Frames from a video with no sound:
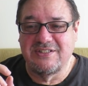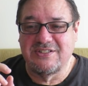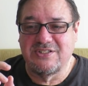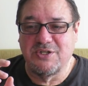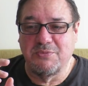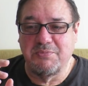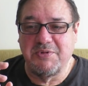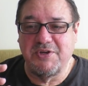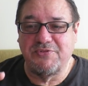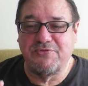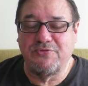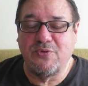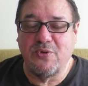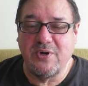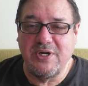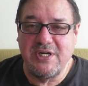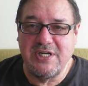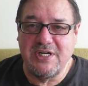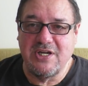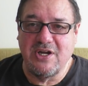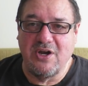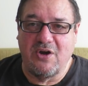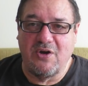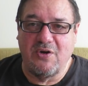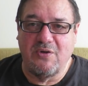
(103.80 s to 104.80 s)
So before
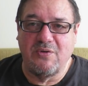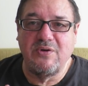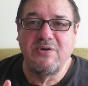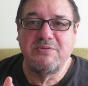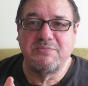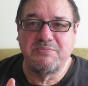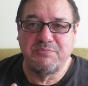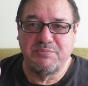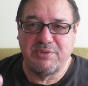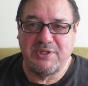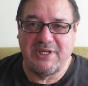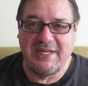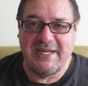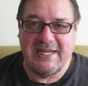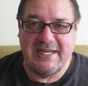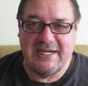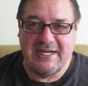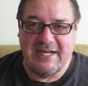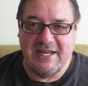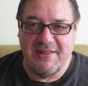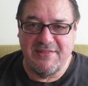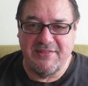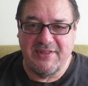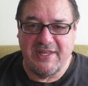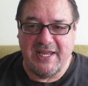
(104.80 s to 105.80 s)
you go,
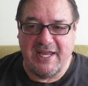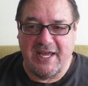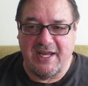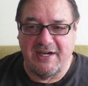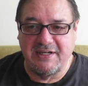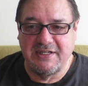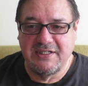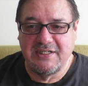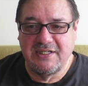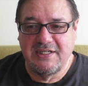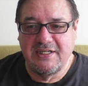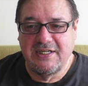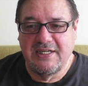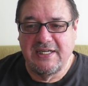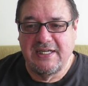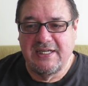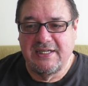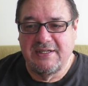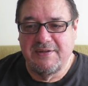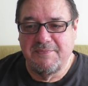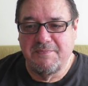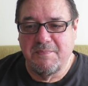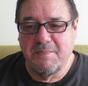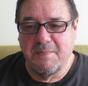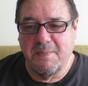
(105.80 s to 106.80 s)
plan on that.
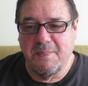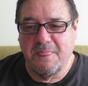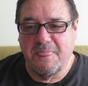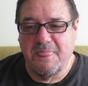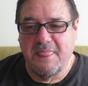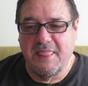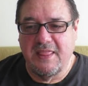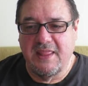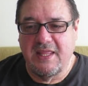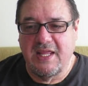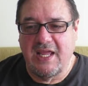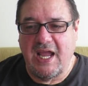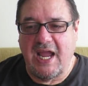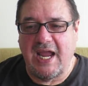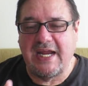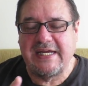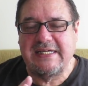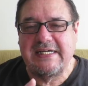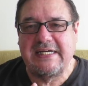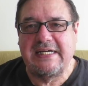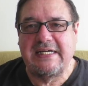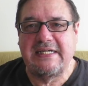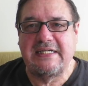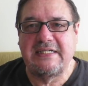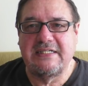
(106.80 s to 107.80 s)
I
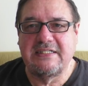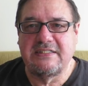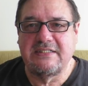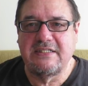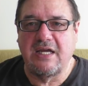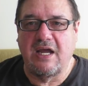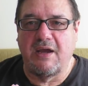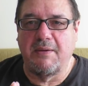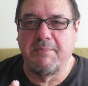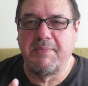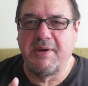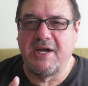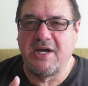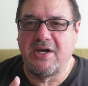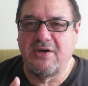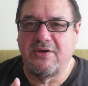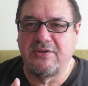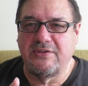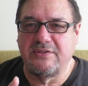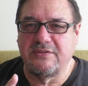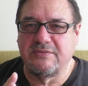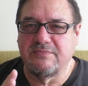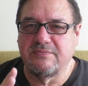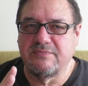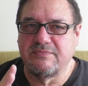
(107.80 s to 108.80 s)
needed
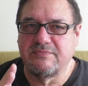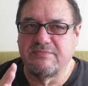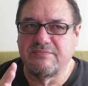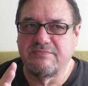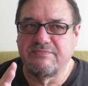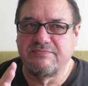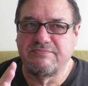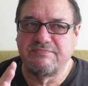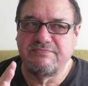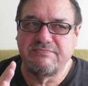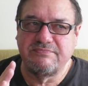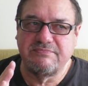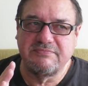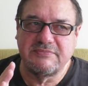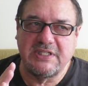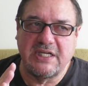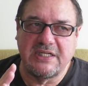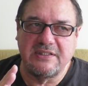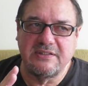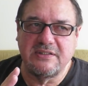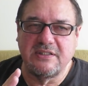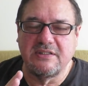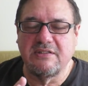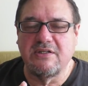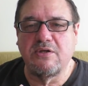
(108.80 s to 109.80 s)
about
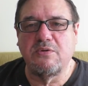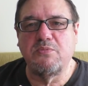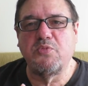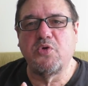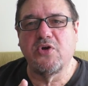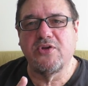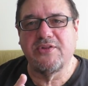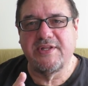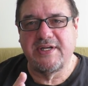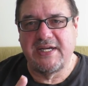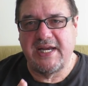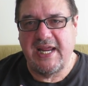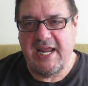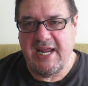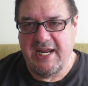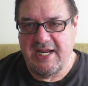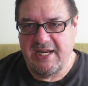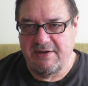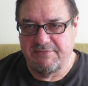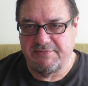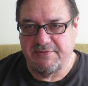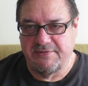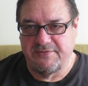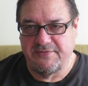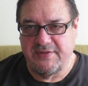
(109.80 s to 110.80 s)
a little more than
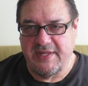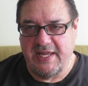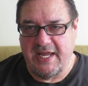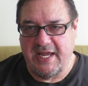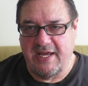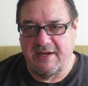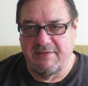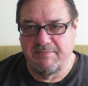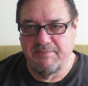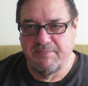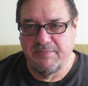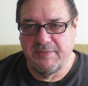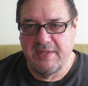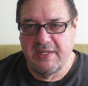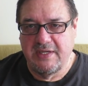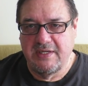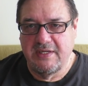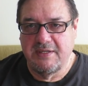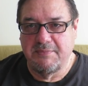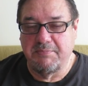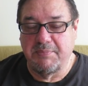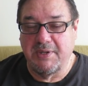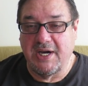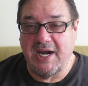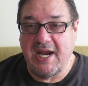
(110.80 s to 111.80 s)
half of that,
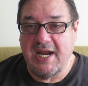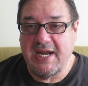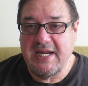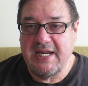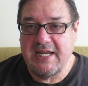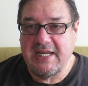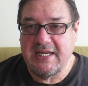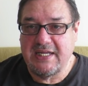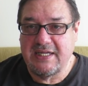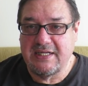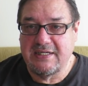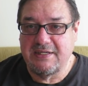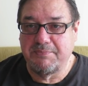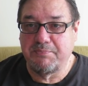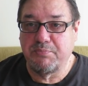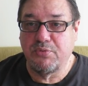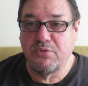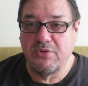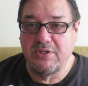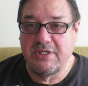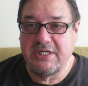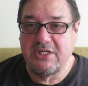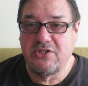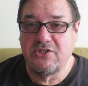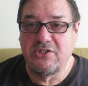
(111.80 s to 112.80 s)
but I had a
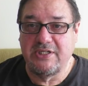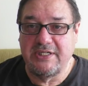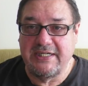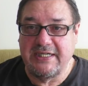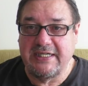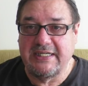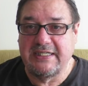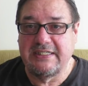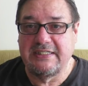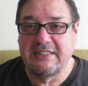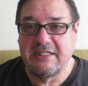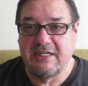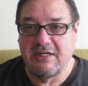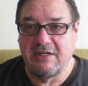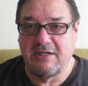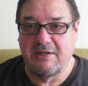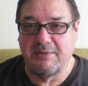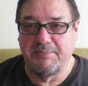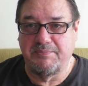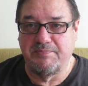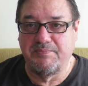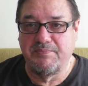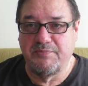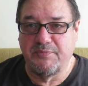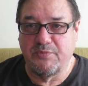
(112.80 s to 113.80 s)
pretty good
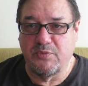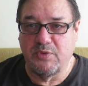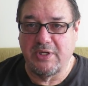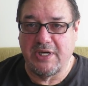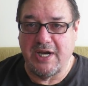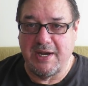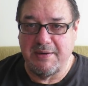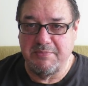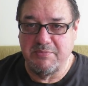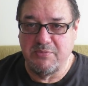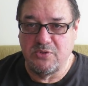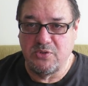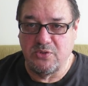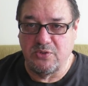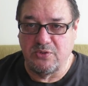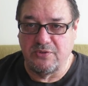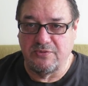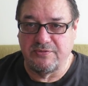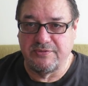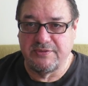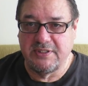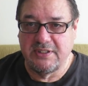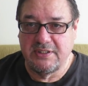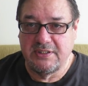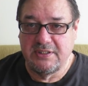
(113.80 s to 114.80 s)
income when I
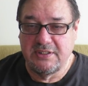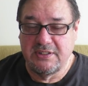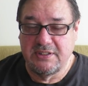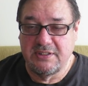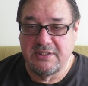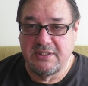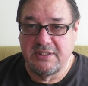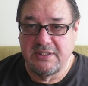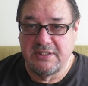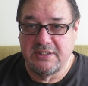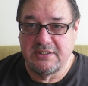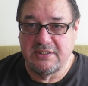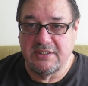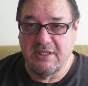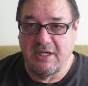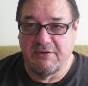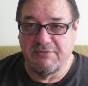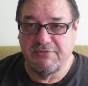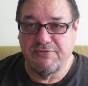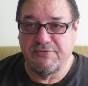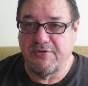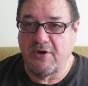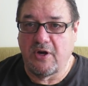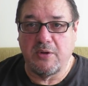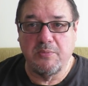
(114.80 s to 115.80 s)
moved,
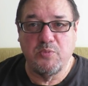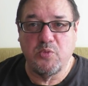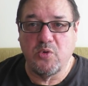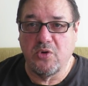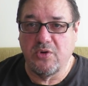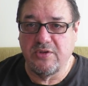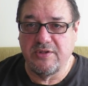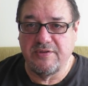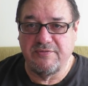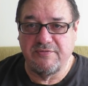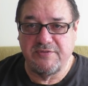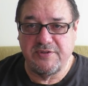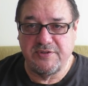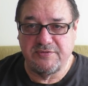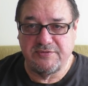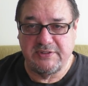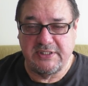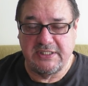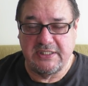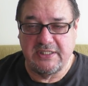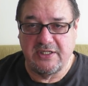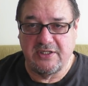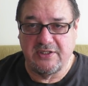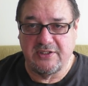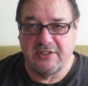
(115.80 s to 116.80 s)
far more than
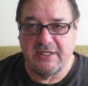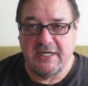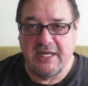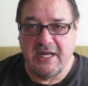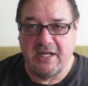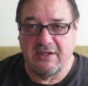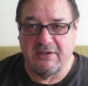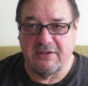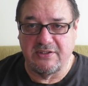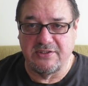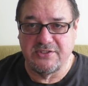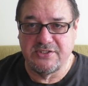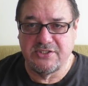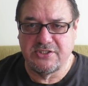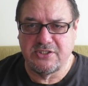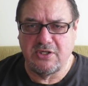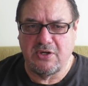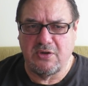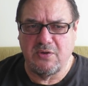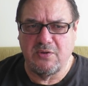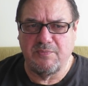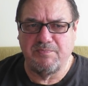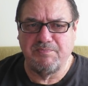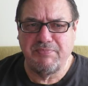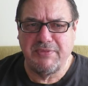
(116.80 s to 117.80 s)
$1,500.
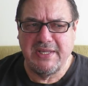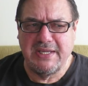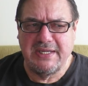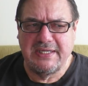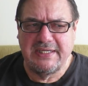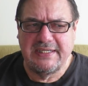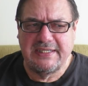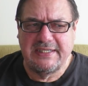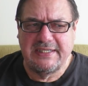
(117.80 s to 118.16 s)
So